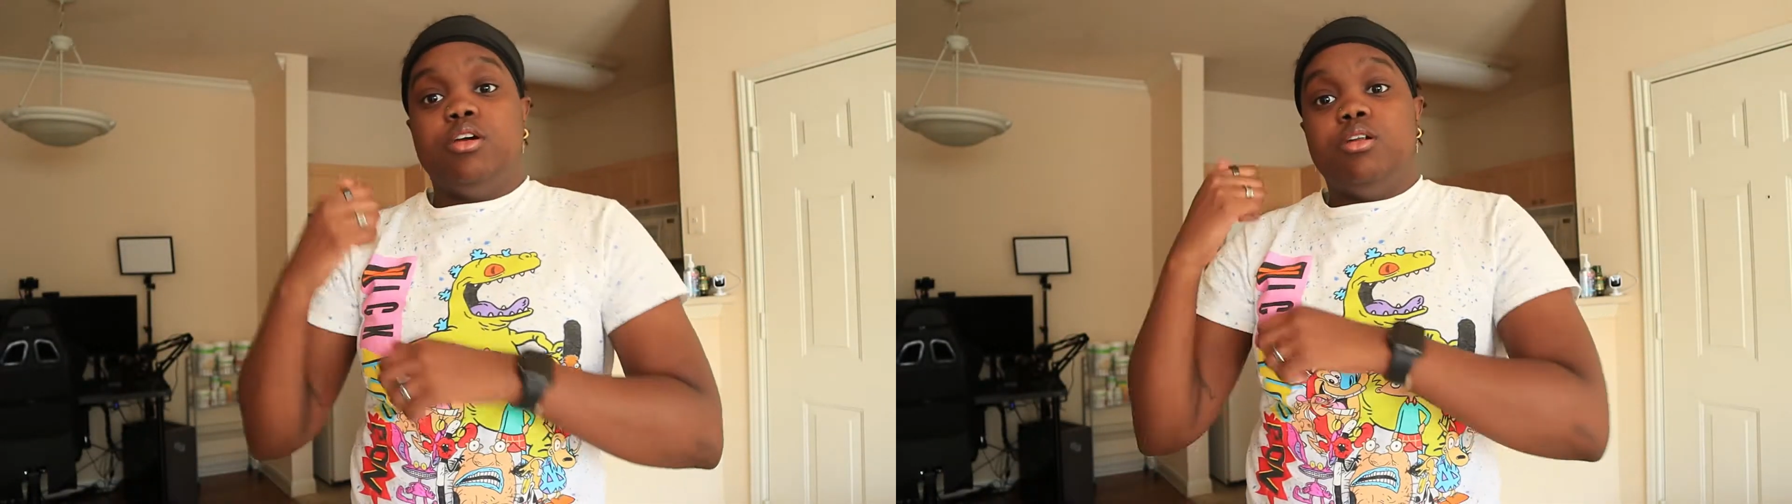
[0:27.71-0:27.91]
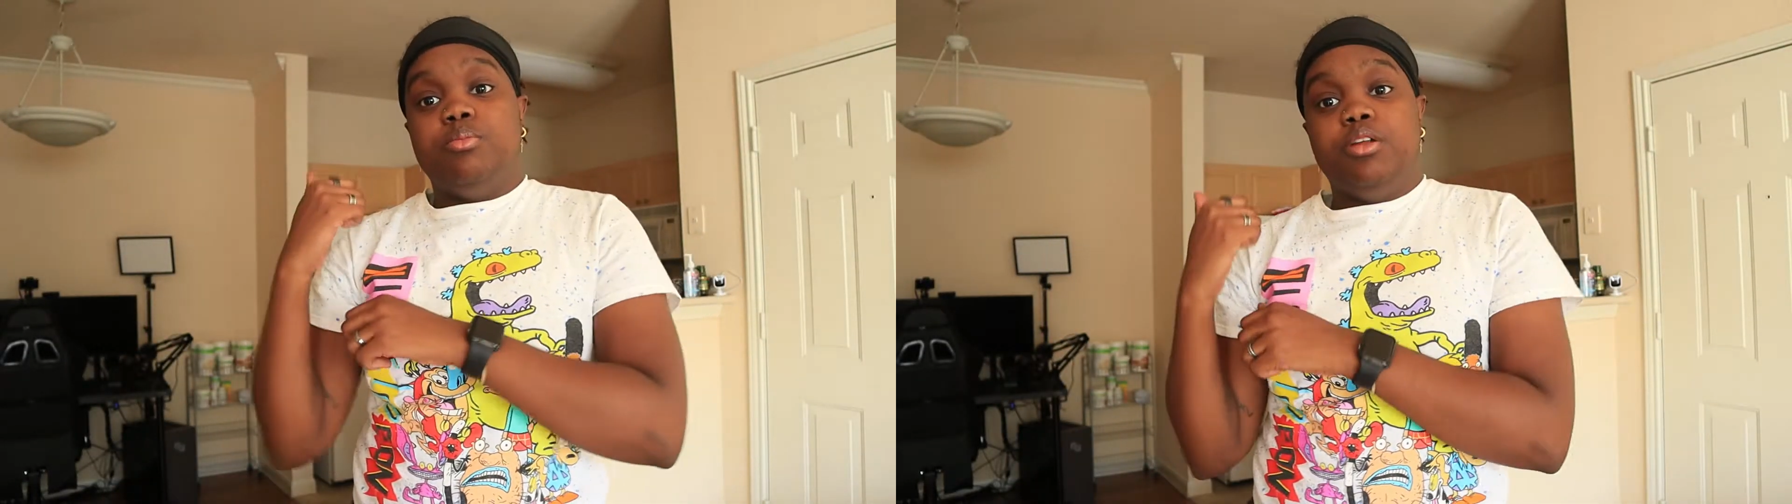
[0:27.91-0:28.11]

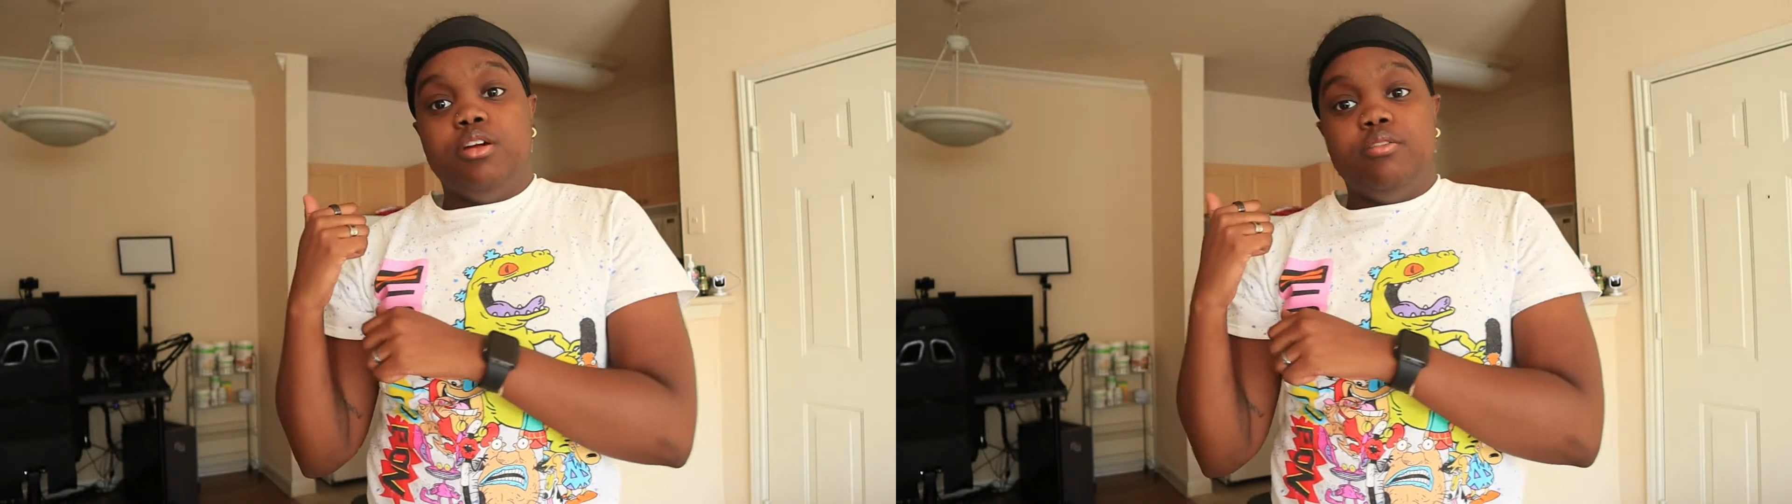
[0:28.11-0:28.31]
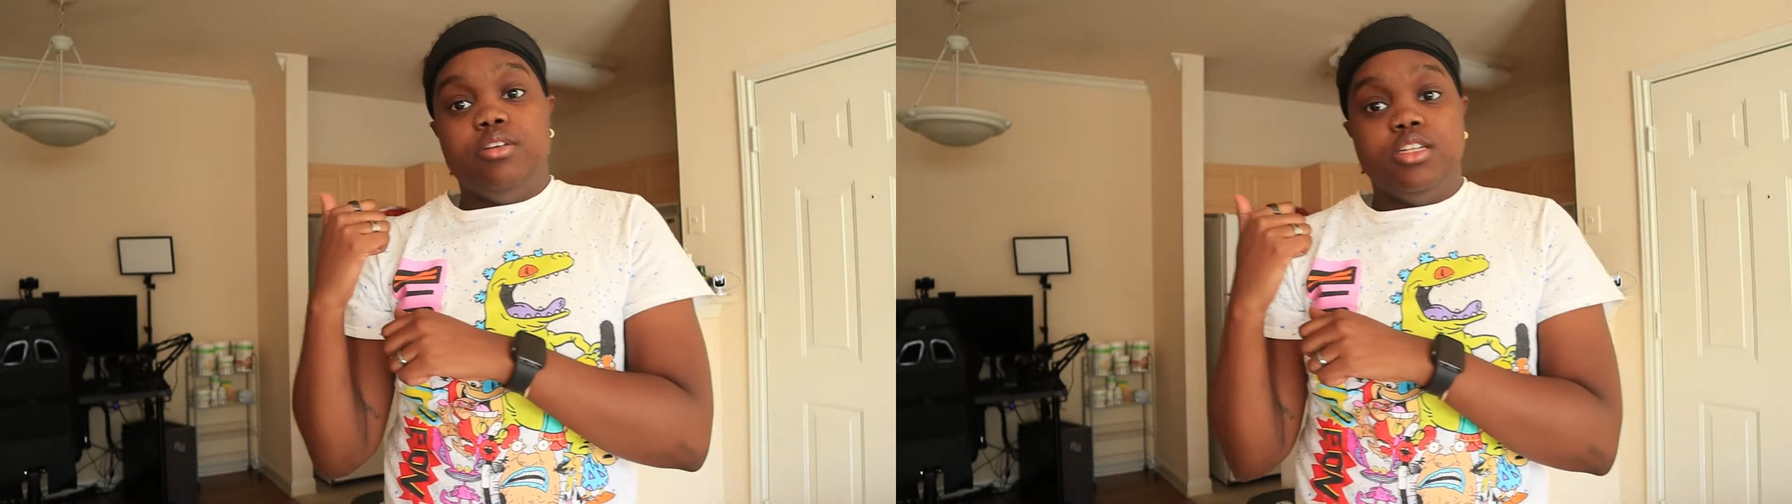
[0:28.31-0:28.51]
we're gonna put it
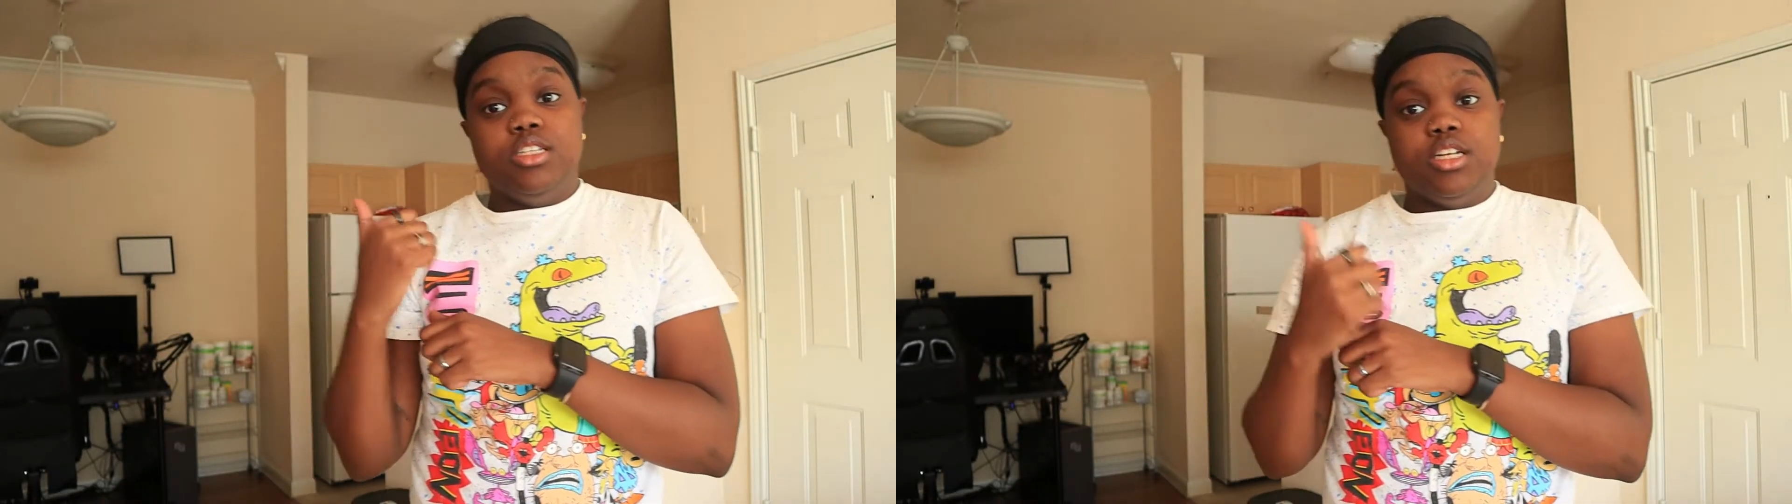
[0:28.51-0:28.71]
over in the